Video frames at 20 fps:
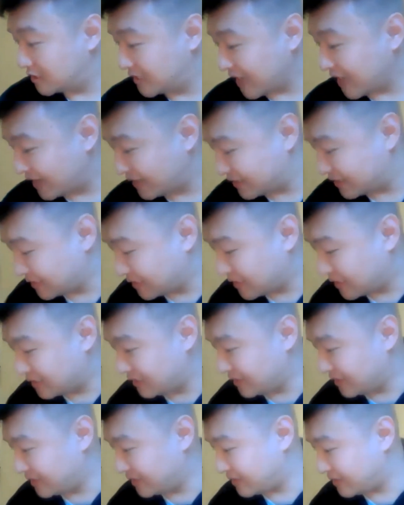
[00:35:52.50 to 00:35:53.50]
Yeah,
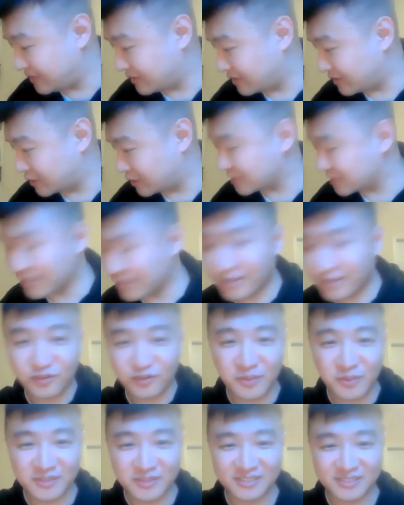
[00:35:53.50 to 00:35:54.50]
can I take a few
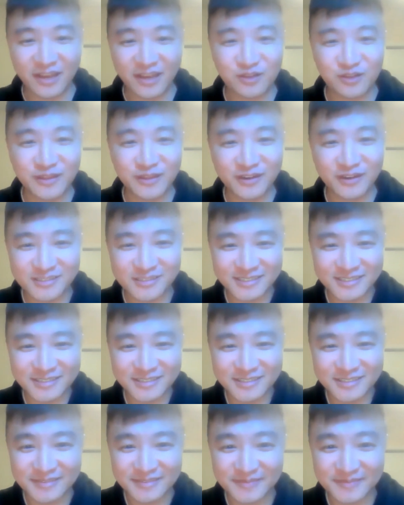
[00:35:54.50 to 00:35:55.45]
moments to gather my thoughts?